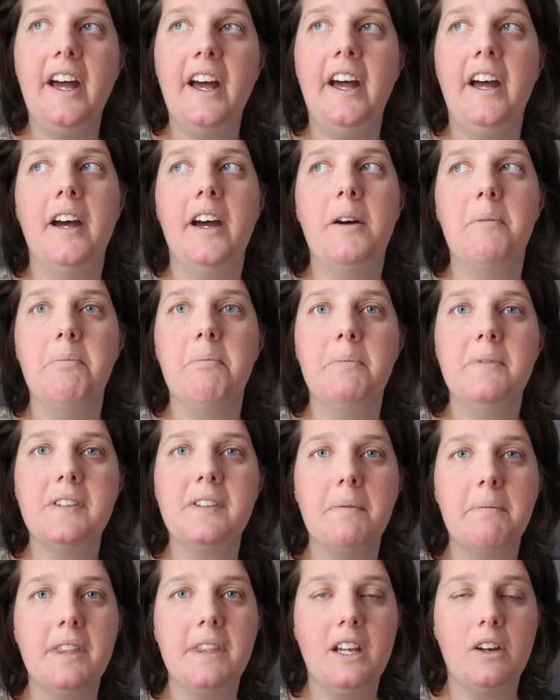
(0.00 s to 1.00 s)

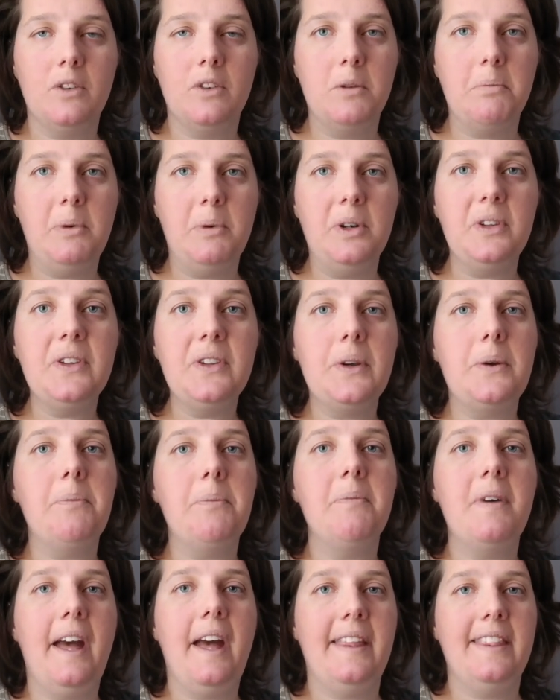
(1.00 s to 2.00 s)
something on the
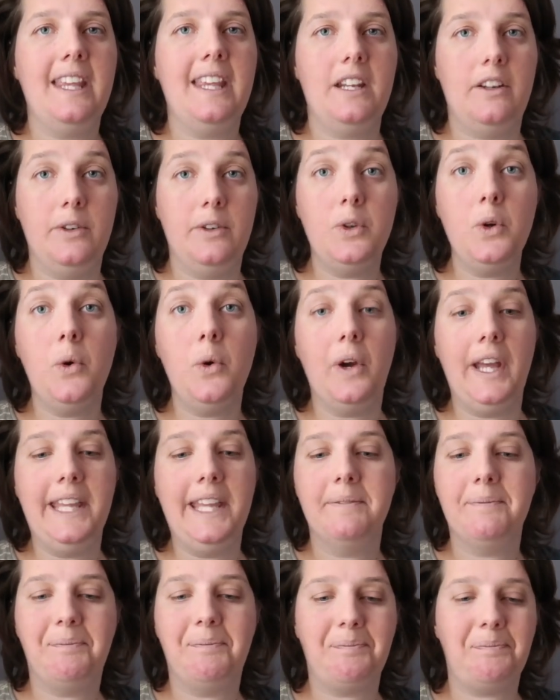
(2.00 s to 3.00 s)
bottom, and then a
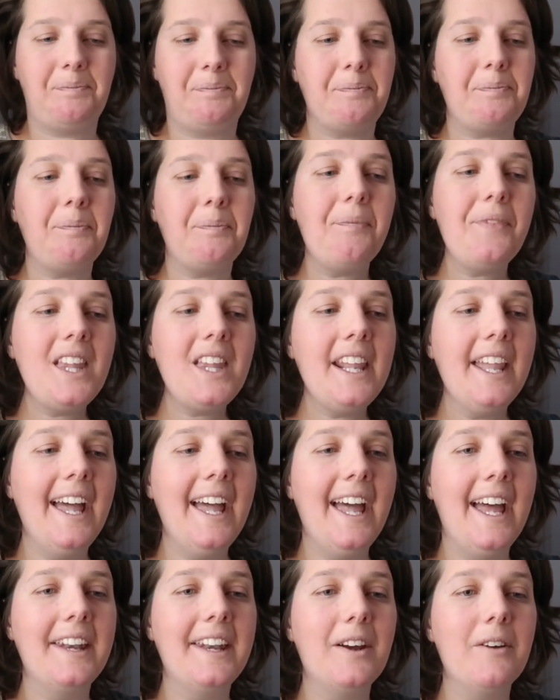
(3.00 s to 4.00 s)
toy.
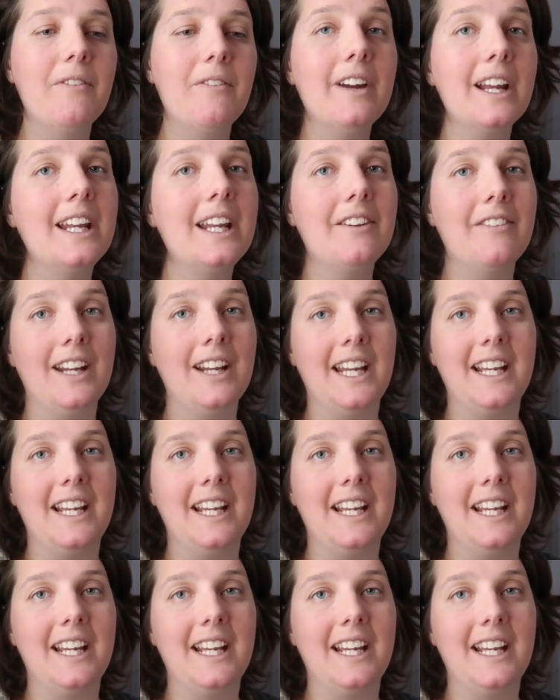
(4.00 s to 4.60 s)
And I'm really